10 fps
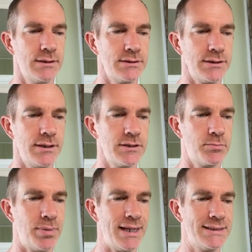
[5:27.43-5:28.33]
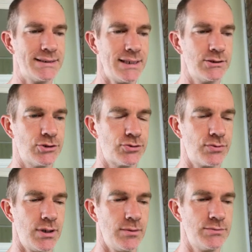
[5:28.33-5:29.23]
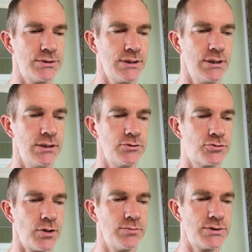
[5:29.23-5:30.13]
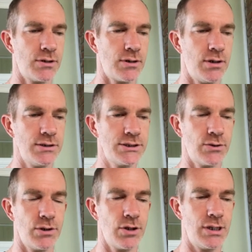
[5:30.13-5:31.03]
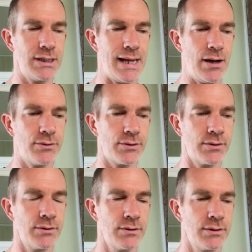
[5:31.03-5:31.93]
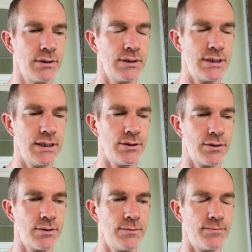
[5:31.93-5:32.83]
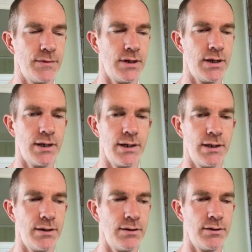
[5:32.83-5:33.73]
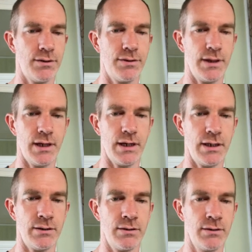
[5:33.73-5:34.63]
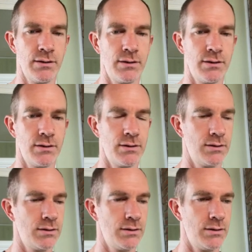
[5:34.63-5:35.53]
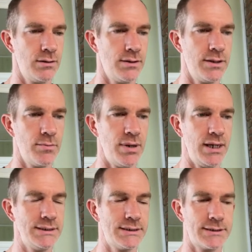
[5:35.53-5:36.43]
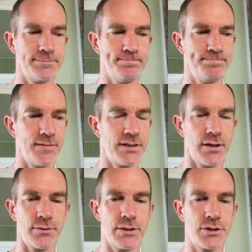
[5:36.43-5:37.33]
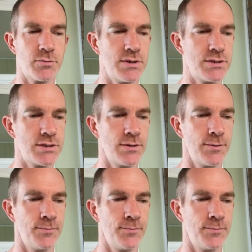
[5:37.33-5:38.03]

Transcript: So here's bass and drums. Drums are also a little louder here uh, than, than the bass, than the other instruments.